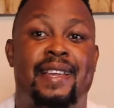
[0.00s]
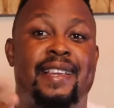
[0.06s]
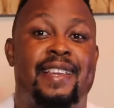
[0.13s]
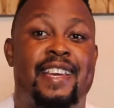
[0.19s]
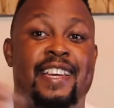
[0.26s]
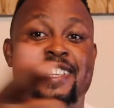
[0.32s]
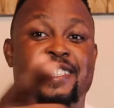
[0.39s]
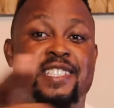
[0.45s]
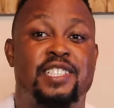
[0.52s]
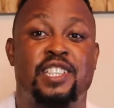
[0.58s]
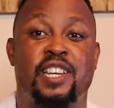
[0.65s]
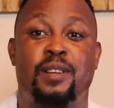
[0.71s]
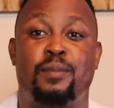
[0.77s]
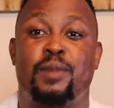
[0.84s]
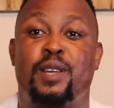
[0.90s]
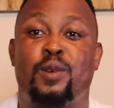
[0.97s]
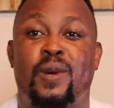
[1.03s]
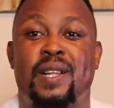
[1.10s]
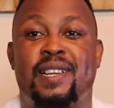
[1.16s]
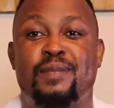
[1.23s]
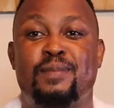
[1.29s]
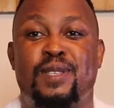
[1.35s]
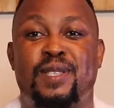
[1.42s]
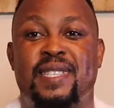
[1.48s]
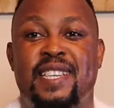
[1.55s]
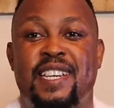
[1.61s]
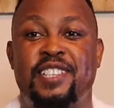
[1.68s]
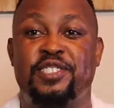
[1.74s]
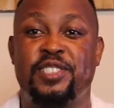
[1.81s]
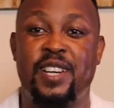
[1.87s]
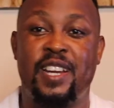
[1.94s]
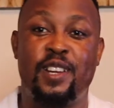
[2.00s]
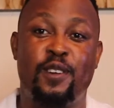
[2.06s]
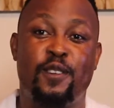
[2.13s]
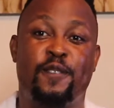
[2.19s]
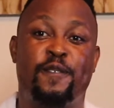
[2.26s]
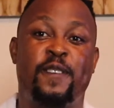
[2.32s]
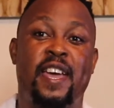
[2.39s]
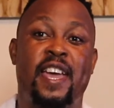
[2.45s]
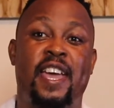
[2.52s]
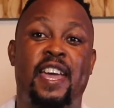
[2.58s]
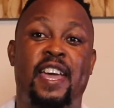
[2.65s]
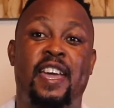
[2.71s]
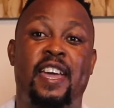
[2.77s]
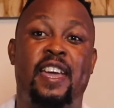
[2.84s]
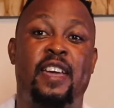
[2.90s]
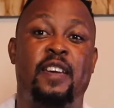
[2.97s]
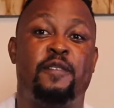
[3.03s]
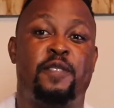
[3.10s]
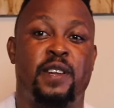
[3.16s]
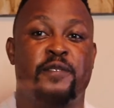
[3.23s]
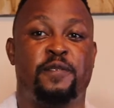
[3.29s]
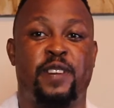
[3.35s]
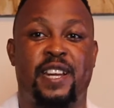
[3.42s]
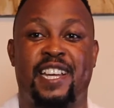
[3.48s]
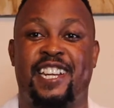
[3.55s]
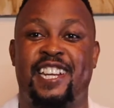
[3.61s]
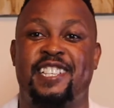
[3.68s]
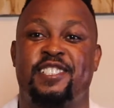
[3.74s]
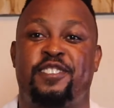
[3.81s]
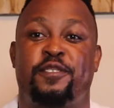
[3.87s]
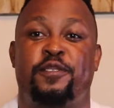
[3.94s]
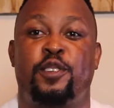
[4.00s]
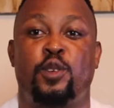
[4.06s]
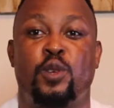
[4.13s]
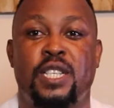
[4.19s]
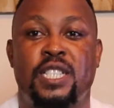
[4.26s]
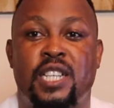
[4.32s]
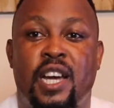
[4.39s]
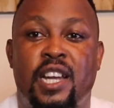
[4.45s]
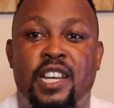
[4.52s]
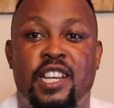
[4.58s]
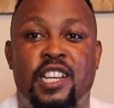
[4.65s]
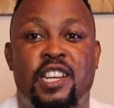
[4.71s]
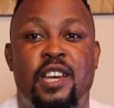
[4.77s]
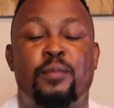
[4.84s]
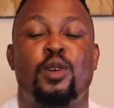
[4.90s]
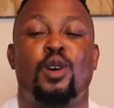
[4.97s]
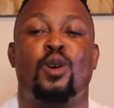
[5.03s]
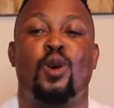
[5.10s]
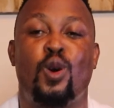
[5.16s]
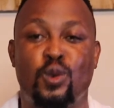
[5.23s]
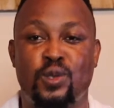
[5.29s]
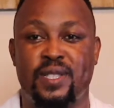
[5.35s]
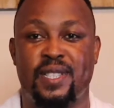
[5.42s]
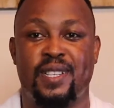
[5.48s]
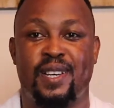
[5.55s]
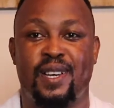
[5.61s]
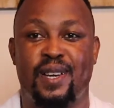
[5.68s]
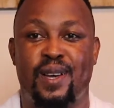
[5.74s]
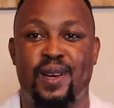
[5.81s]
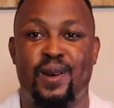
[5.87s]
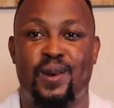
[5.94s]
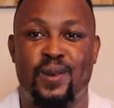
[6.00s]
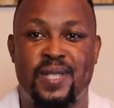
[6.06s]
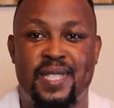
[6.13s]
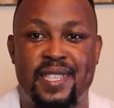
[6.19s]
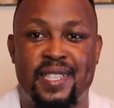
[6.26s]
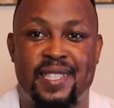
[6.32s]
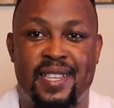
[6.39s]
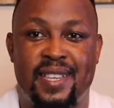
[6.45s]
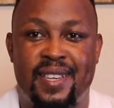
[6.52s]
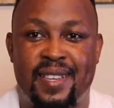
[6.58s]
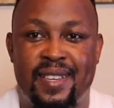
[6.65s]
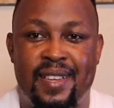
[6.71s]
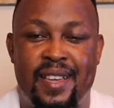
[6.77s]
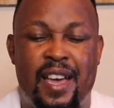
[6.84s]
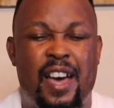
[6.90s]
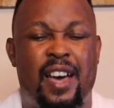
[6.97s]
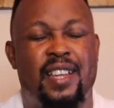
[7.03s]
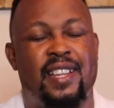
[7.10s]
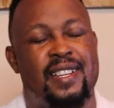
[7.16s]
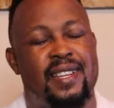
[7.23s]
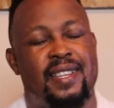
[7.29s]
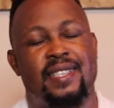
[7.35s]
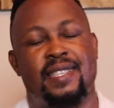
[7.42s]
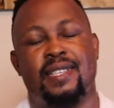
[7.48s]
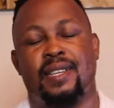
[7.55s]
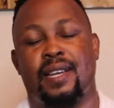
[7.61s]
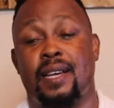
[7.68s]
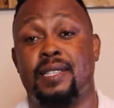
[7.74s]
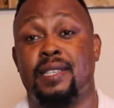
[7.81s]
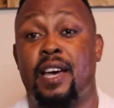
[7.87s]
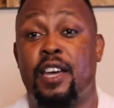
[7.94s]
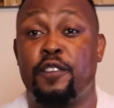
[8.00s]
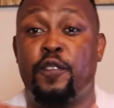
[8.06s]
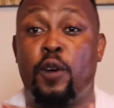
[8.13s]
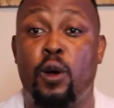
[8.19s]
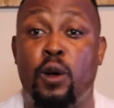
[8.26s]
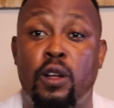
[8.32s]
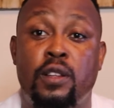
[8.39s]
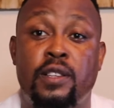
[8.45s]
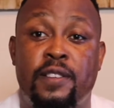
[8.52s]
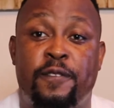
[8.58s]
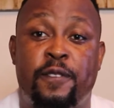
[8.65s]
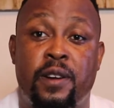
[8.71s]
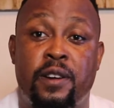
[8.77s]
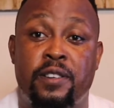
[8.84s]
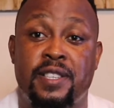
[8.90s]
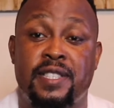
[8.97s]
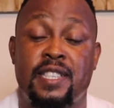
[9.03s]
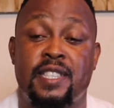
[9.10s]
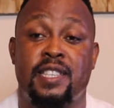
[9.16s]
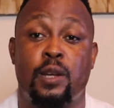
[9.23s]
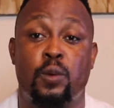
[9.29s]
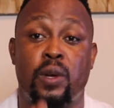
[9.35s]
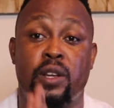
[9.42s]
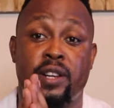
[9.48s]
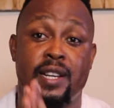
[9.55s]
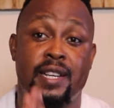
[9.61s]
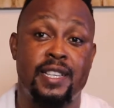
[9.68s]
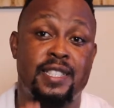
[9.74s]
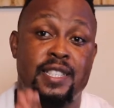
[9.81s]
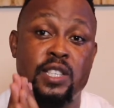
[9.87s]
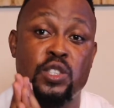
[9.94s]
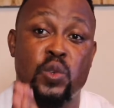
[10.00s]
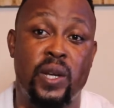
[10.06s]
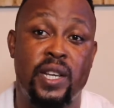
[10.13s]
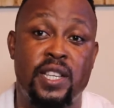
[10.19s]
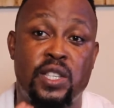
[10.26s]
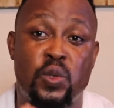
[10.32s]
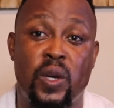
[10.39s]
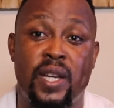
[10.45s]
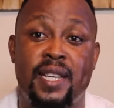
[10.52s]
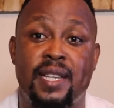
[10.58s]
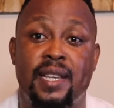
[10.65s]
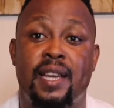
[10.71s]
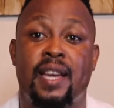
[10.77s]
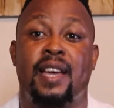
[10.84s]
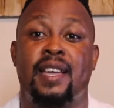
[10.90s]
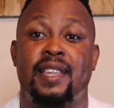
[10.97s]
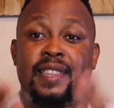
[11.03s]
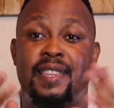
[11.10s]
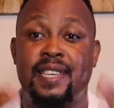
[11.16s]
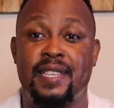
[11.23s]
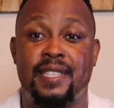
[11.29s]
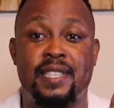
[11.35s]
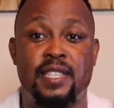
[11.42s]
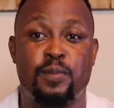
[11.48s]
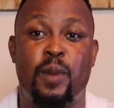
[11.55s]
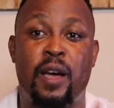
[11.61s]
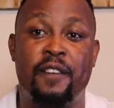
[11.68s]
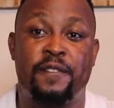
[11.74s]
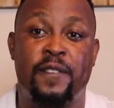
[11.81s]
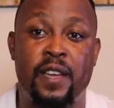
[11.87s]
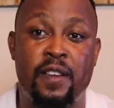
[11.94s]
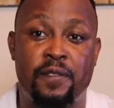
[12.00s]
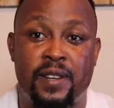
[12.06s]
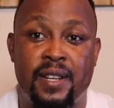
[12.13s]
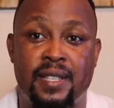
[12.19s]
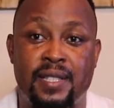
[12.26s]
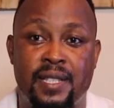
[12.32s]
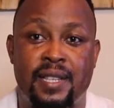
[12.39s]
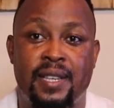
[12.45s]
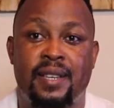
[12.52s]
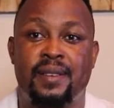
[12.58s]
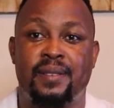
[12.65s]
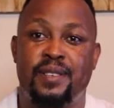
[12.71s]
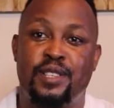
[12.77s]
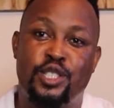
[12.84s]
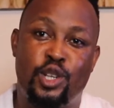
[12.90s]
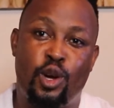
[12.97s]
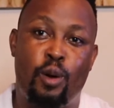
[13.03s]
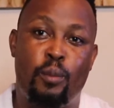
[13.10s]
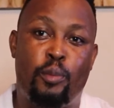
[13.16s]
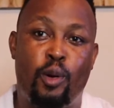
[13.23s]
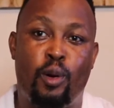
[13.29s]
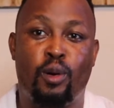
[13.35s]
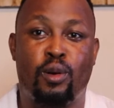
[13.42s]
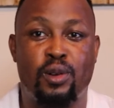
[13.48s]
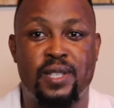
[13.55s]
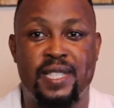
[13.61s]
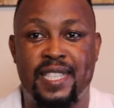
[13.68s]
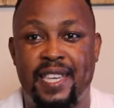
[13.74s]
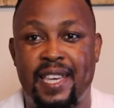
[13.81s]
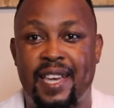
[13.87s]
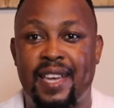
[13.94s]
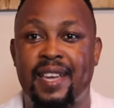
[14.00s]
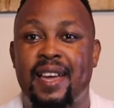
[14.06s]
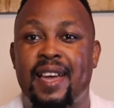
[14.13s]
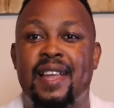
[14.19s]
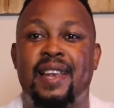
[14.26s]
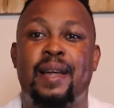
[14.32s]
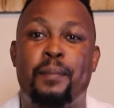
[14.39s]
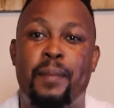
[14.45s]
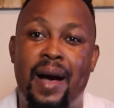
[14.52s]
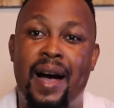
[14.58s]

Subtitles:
Ladies and gentlemen, welcome to Central, your favorite fragrance reviewing channel, and I'm your host, Usiza. Listen guys, out of all the fragrances that were released in 2020, this is my favorite. Jean Paul Gaultier La